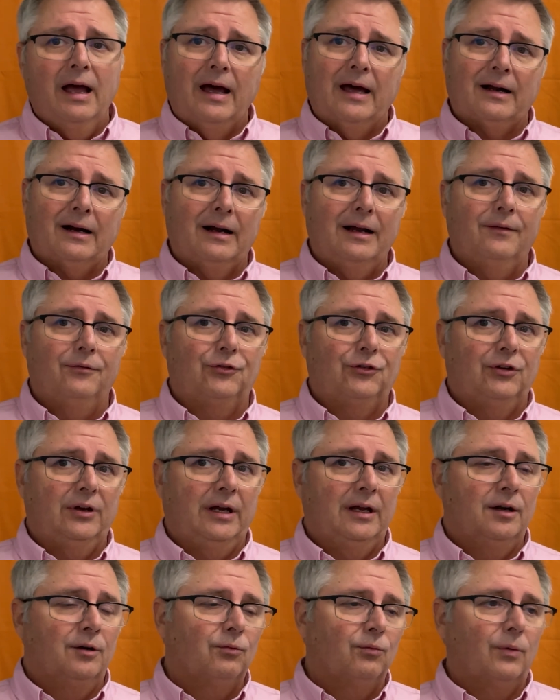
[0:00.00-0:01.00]
and I have
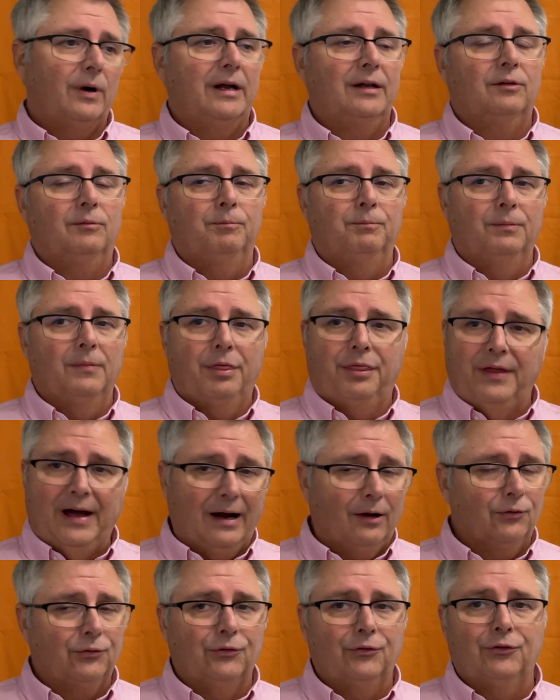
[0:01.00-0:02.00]
seen and read
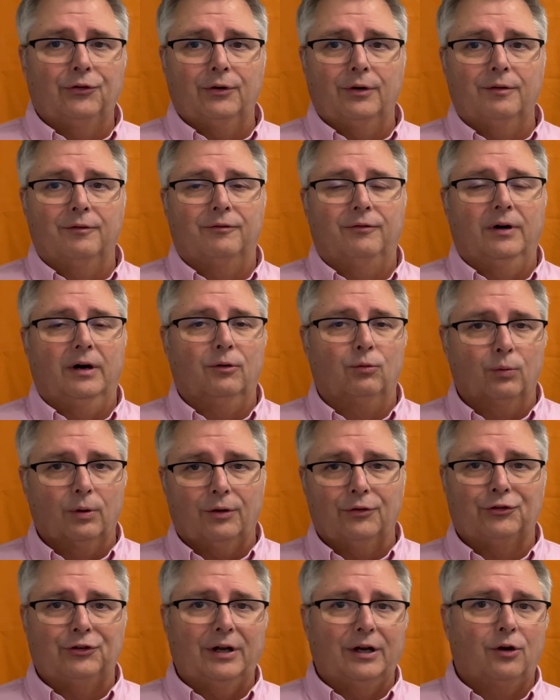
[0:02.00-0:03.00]
thousands of real
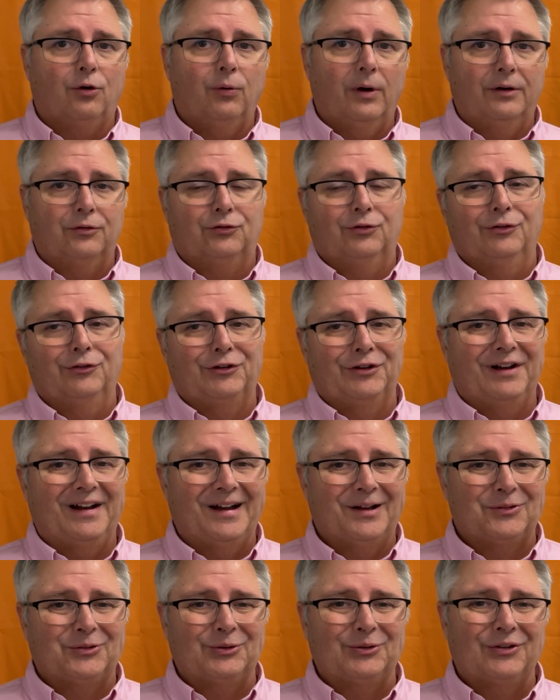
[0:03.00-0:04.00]
estate questions and
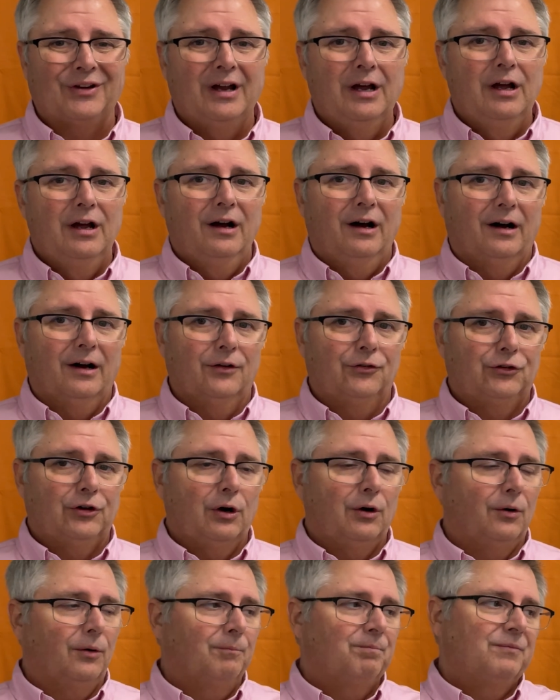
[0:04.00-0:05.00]
answers.
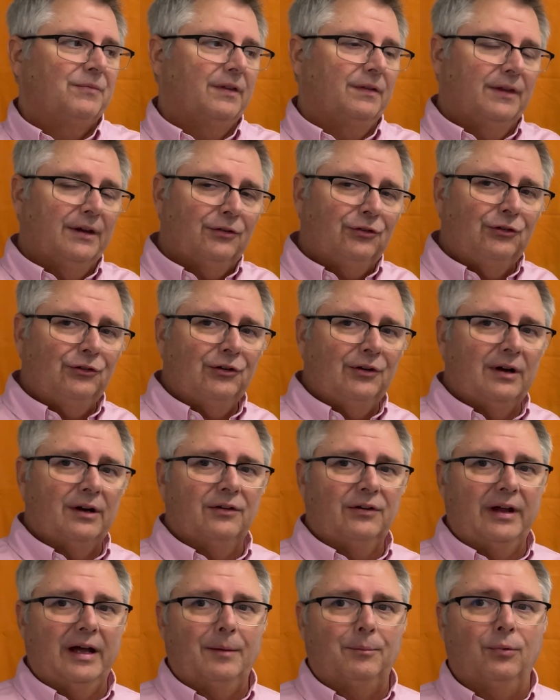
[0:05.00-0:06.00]
So this is an
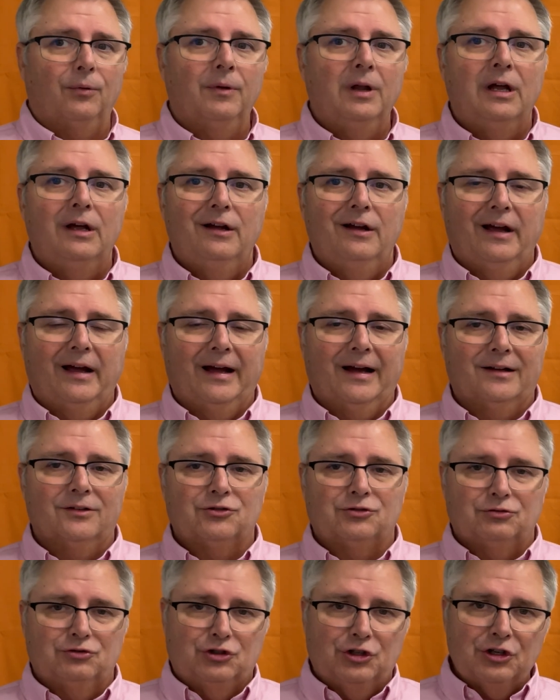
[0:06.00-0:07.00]
example. And
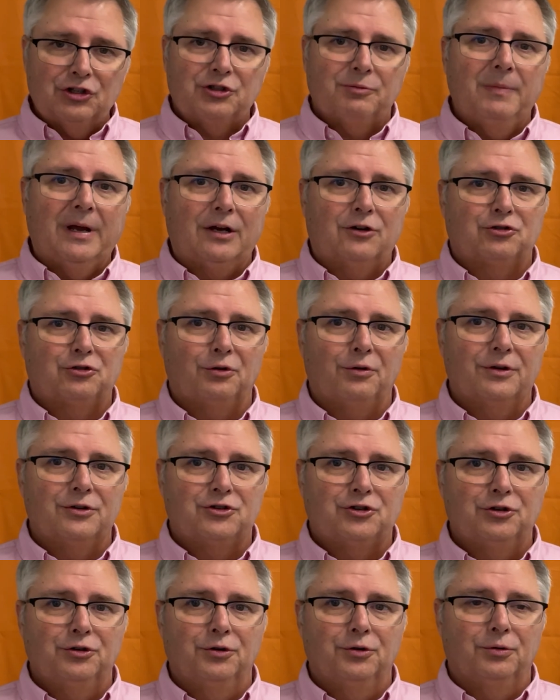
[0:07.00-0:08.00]
just make sure
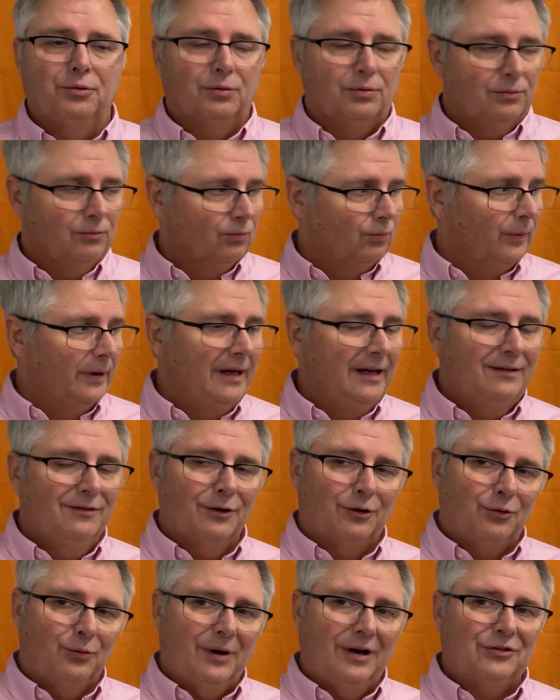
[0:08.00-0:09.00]
that you read
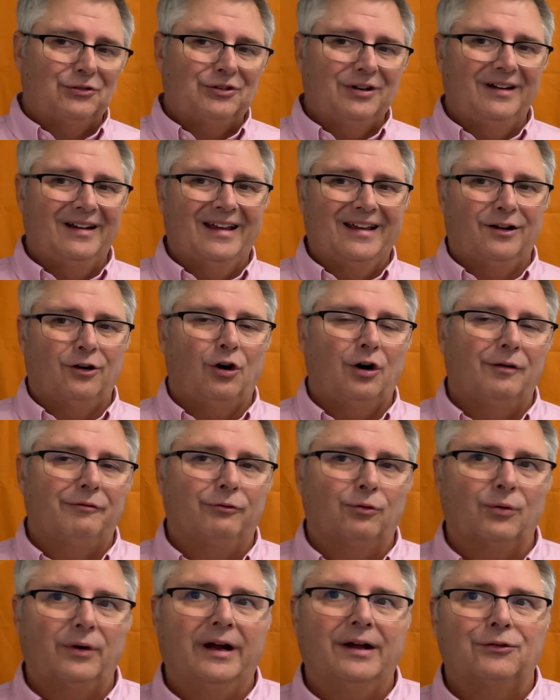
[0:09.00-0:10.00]
the question and all
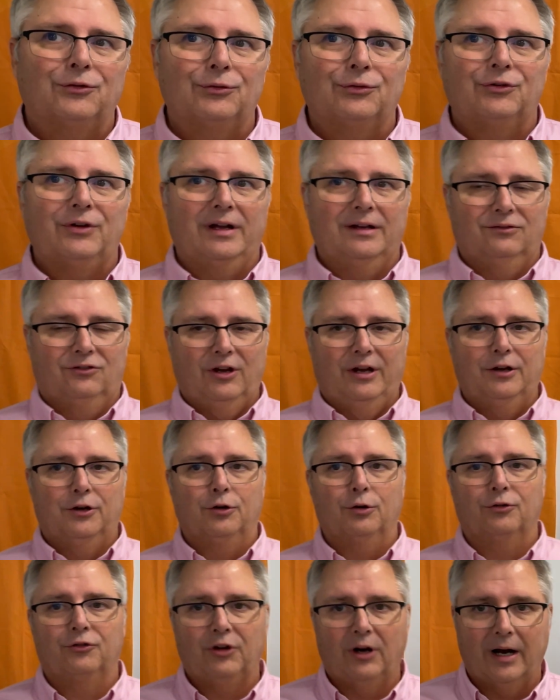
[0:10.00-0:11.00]
four answers and take
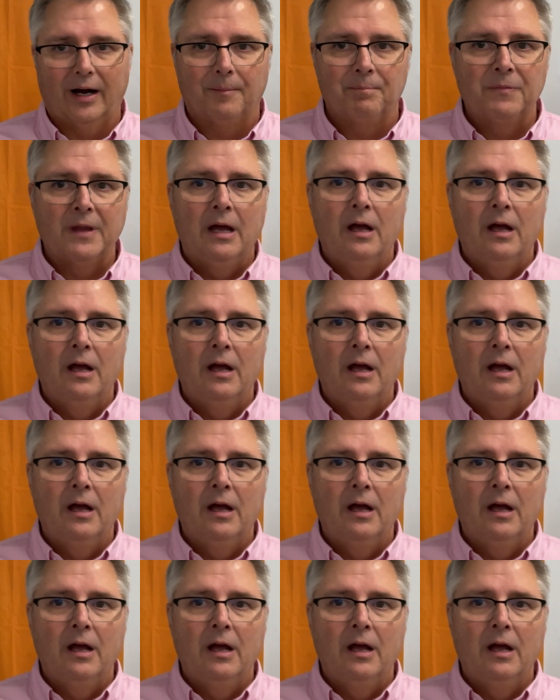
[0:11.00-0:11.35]
your time.